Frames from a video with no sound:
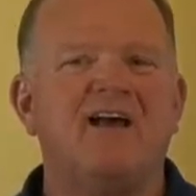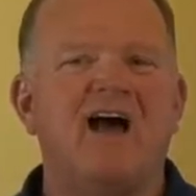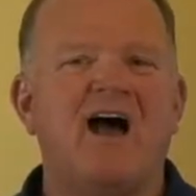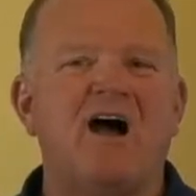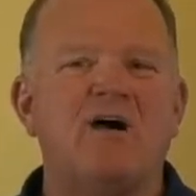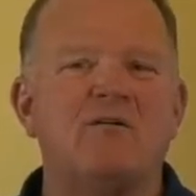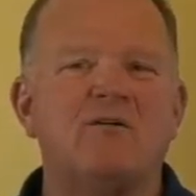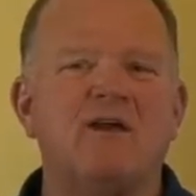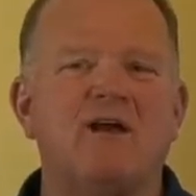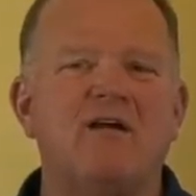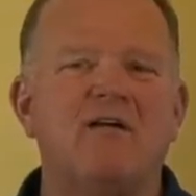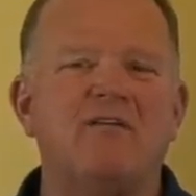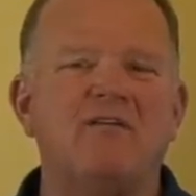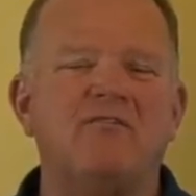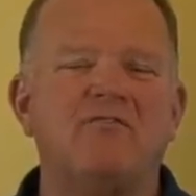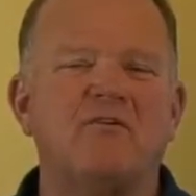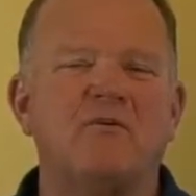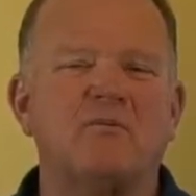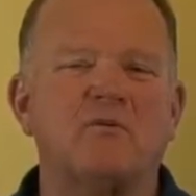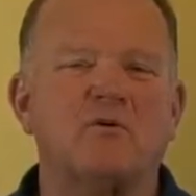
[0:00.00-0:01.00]
I'll carry
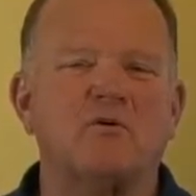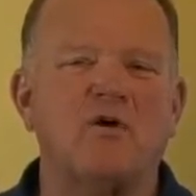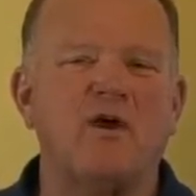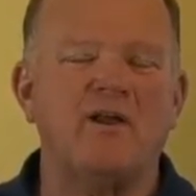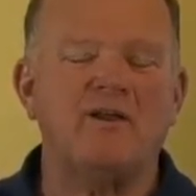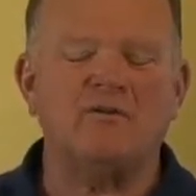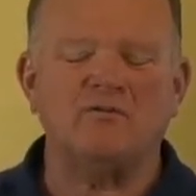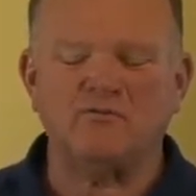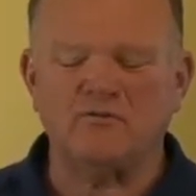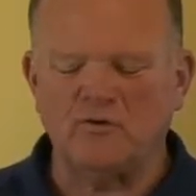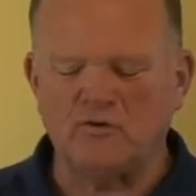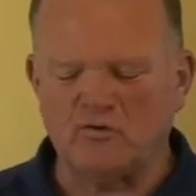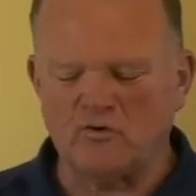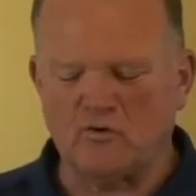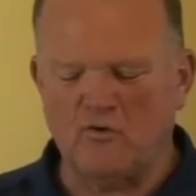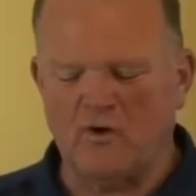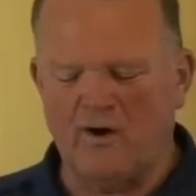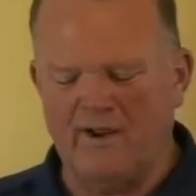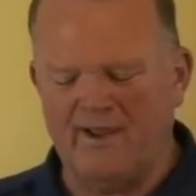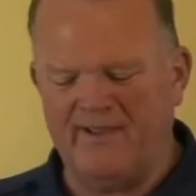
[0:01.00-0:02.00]
you from the cradle to the
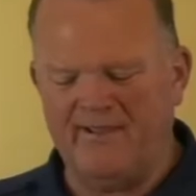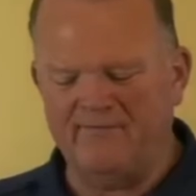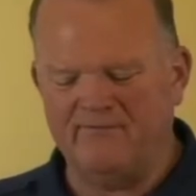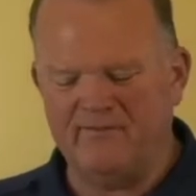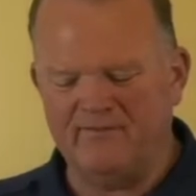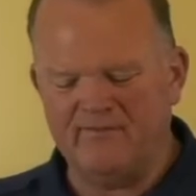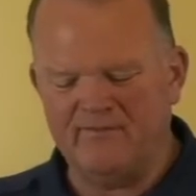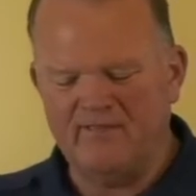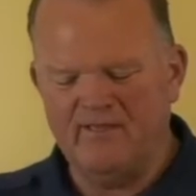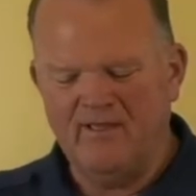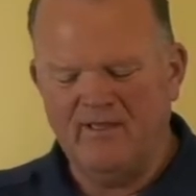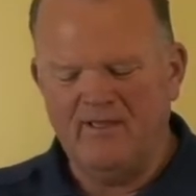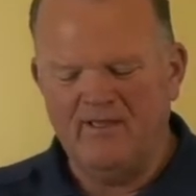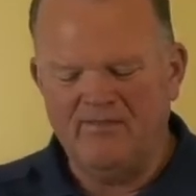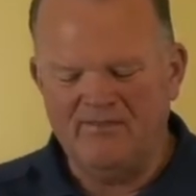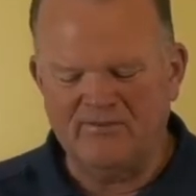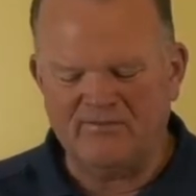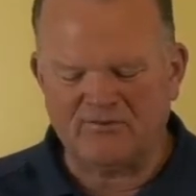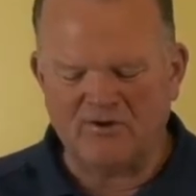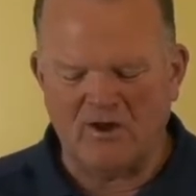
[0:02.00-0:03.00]
grave. And
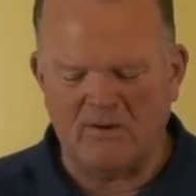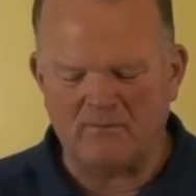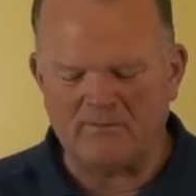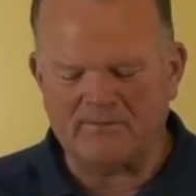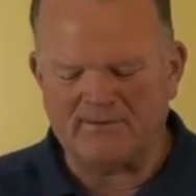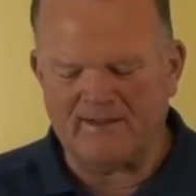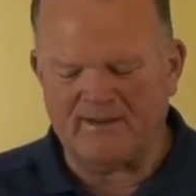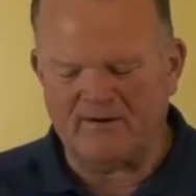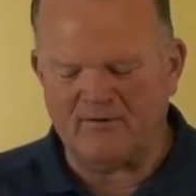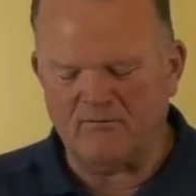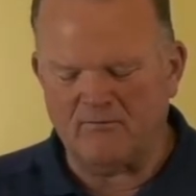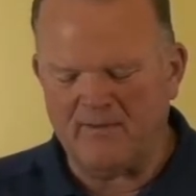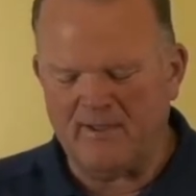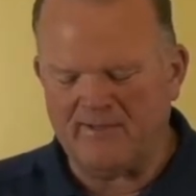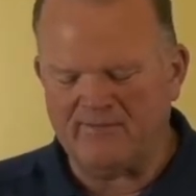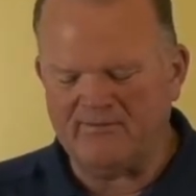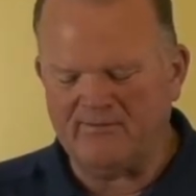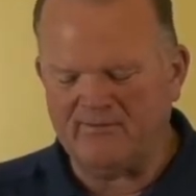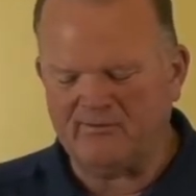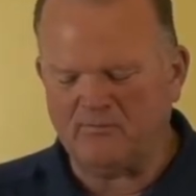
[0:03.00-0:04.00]
this commentator
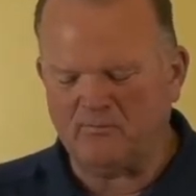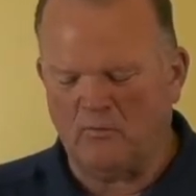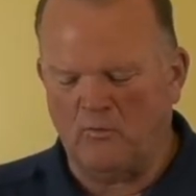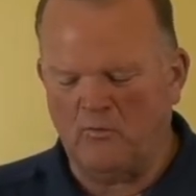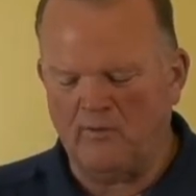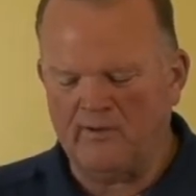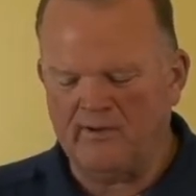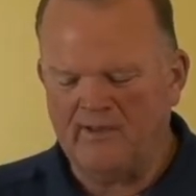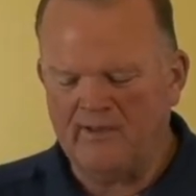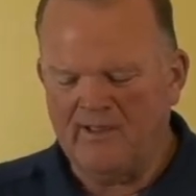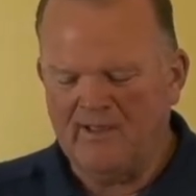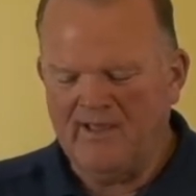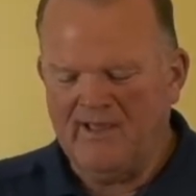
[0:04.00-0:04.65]
made this point.